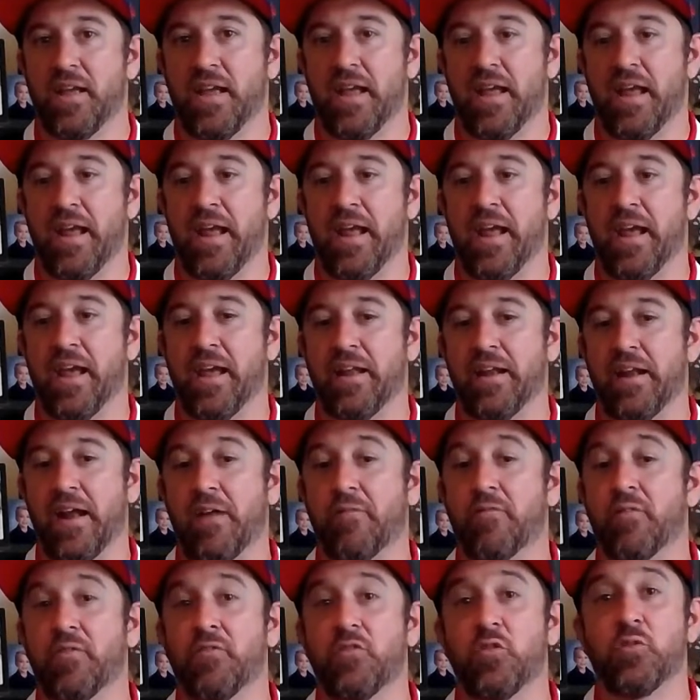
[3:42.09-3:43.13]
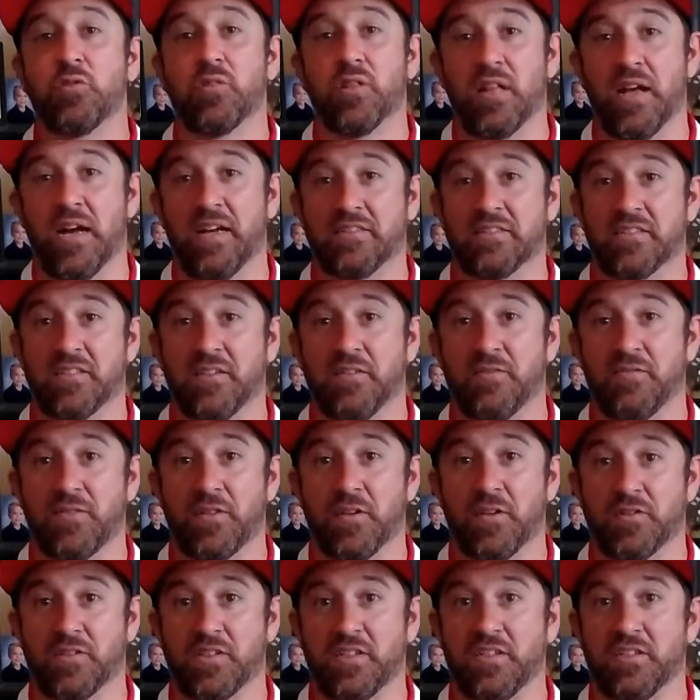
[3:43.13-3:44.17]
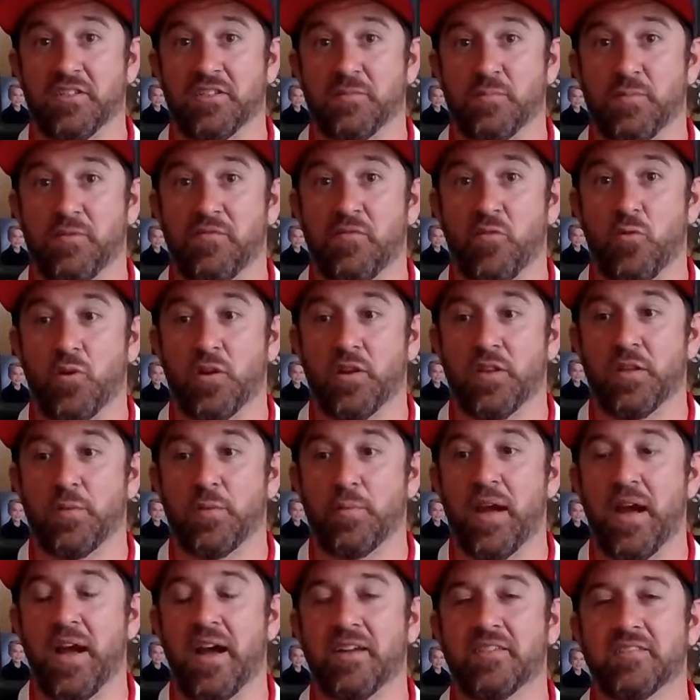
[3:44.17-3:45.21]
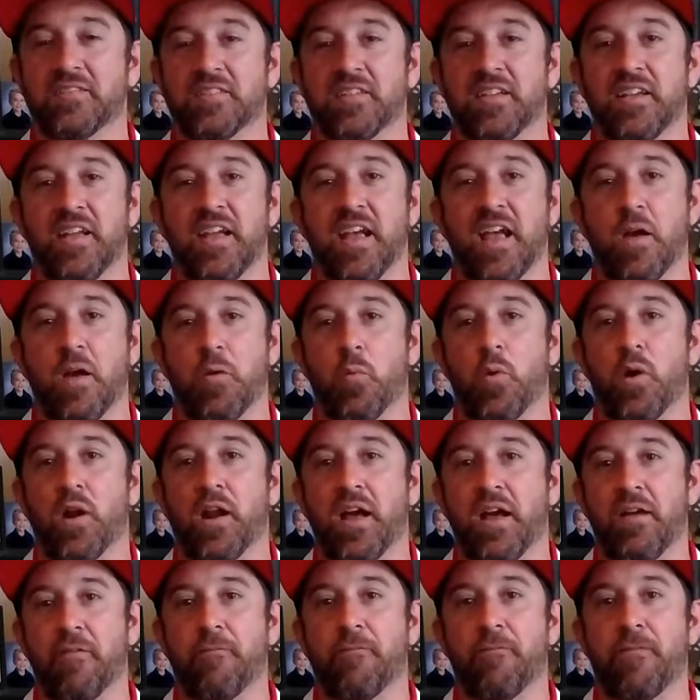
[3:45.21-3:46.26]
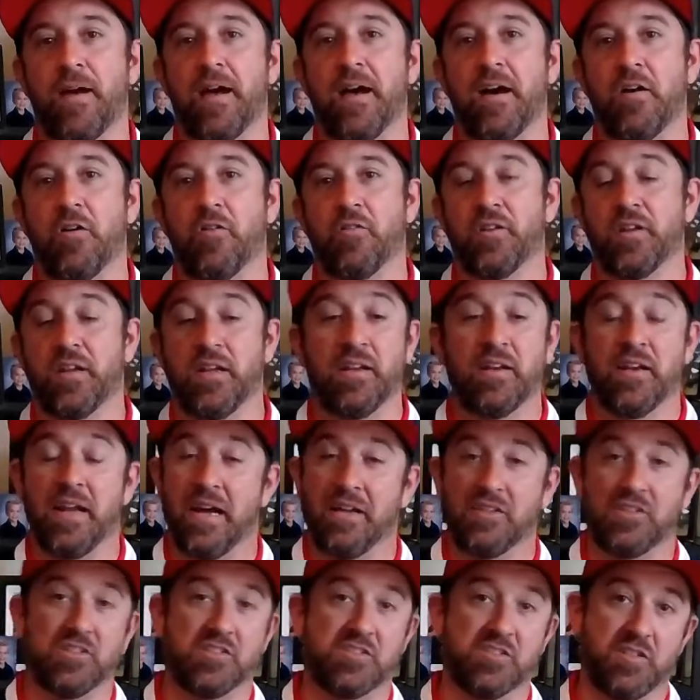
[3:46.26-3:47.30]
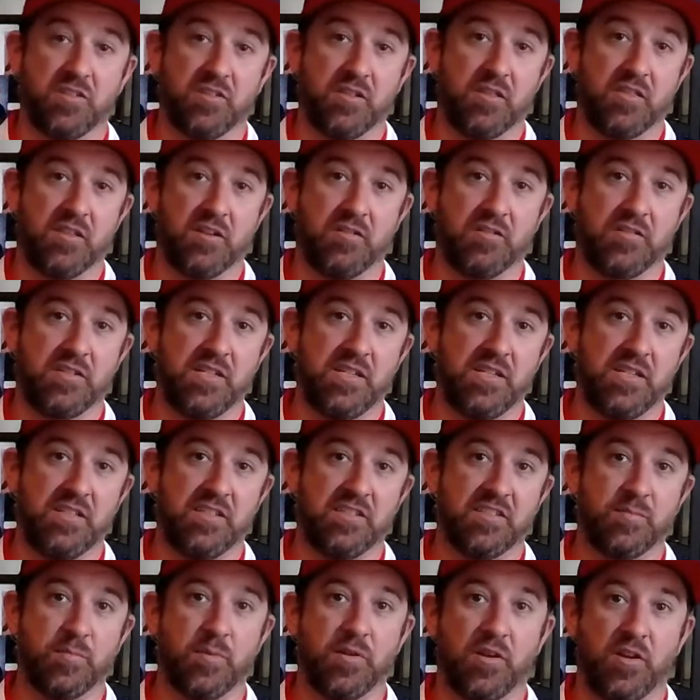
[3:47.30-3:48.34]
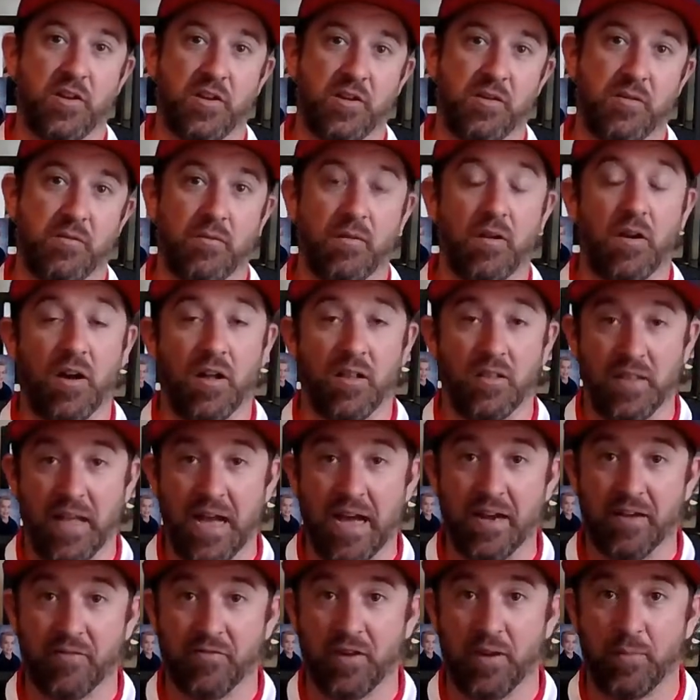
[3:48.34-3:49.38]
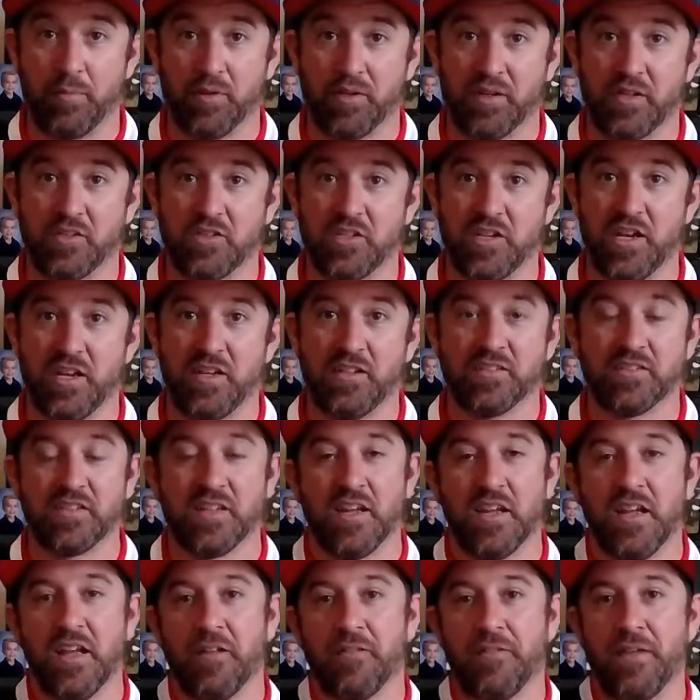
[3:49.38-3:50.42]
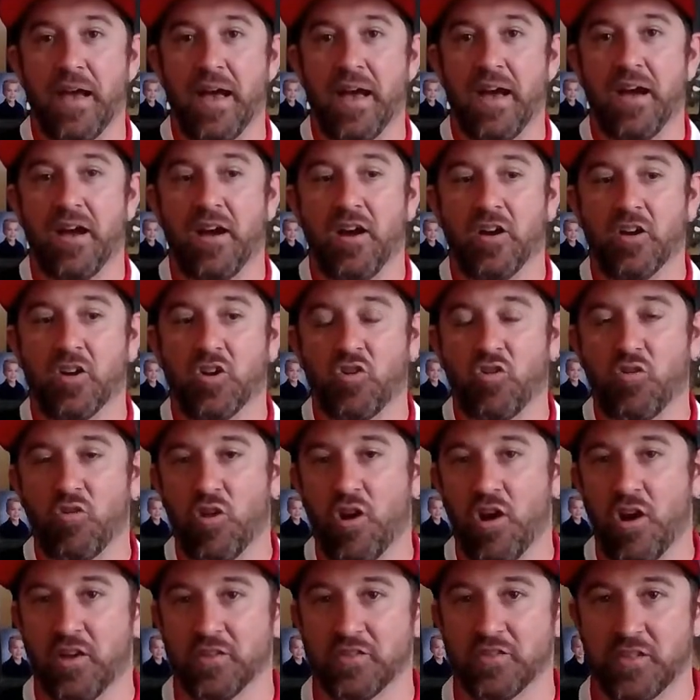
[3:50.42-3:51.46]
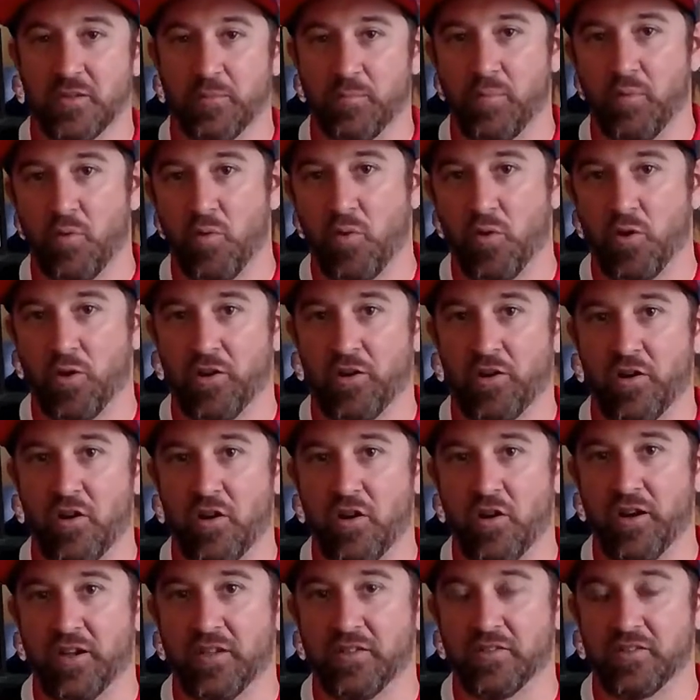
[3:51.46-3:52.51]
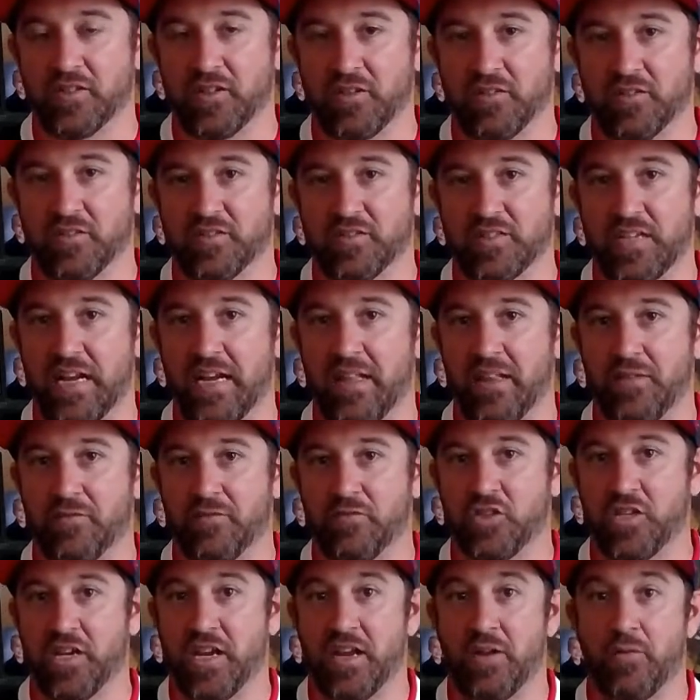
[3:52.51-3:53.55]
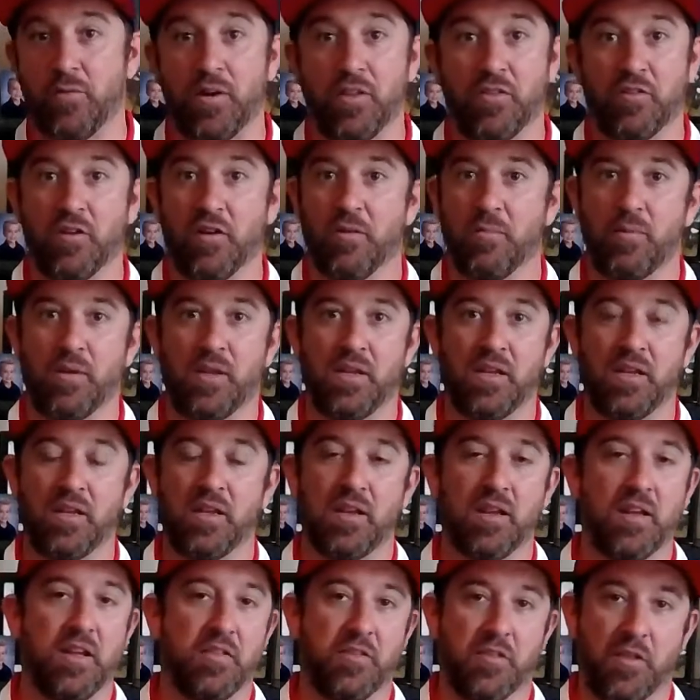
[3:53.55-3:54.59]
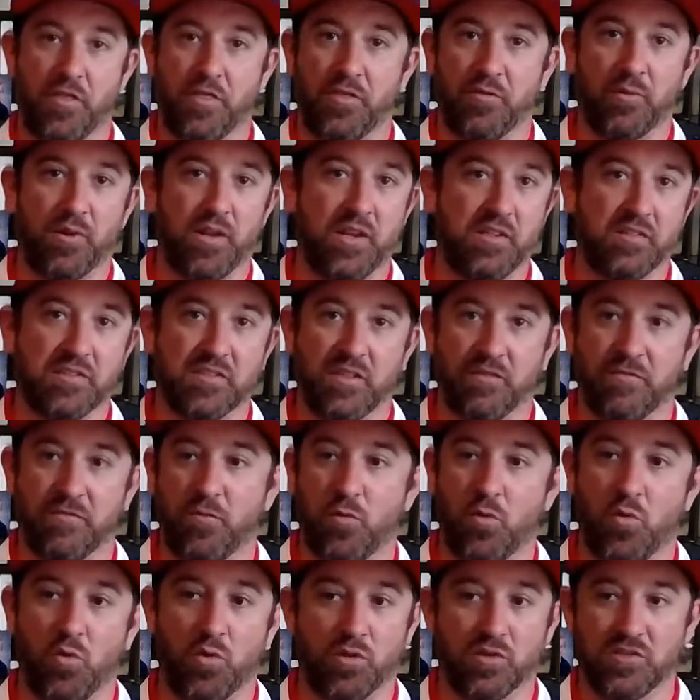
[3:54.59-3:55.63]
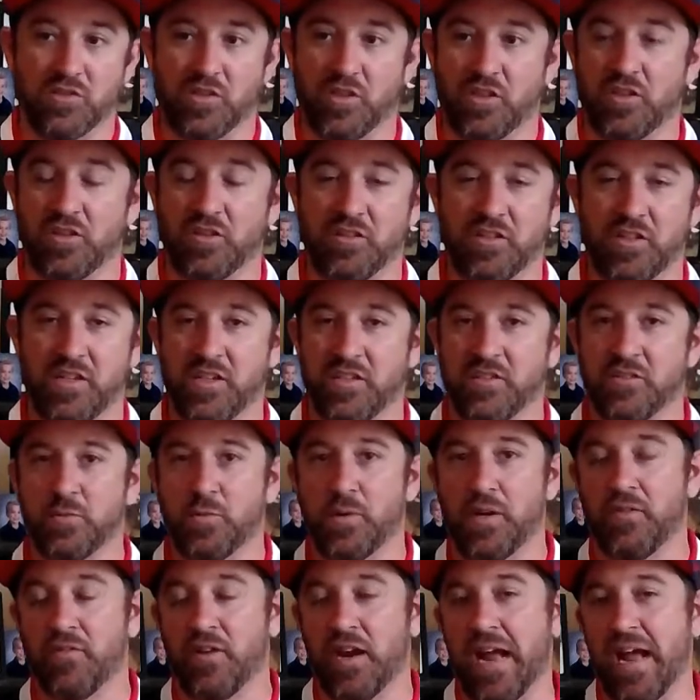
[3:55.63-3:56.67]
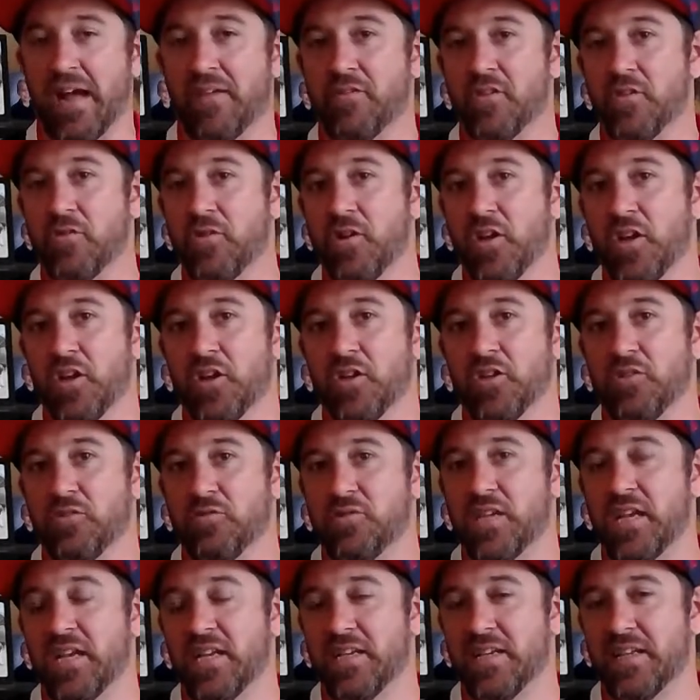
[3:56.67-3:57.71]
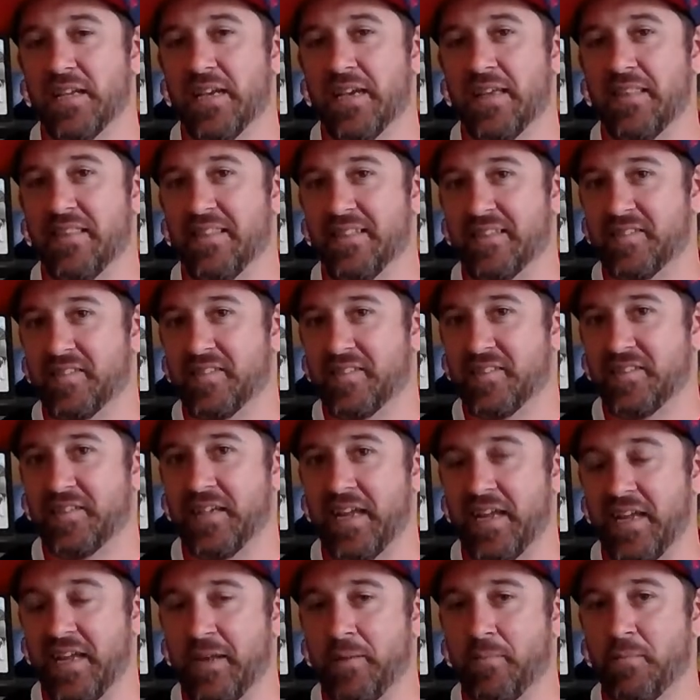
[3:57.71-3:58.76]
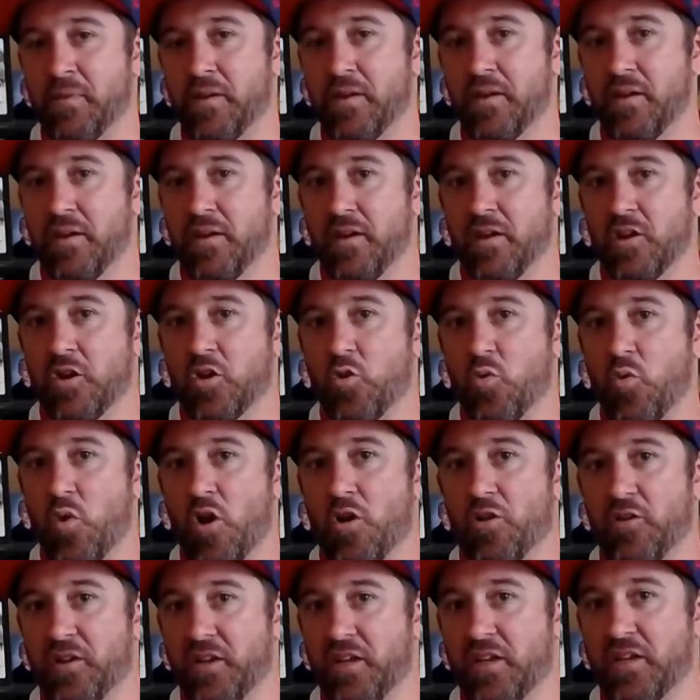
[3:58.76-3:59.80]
And I've reviewed lots of 13s before in the past, and what I've found, and not just on the 13s, but on a lot of replica J's, that across the board on a certain style of J, whether it be the 3s, the 4s, the 13s, whatever have you, you tend to get the same quality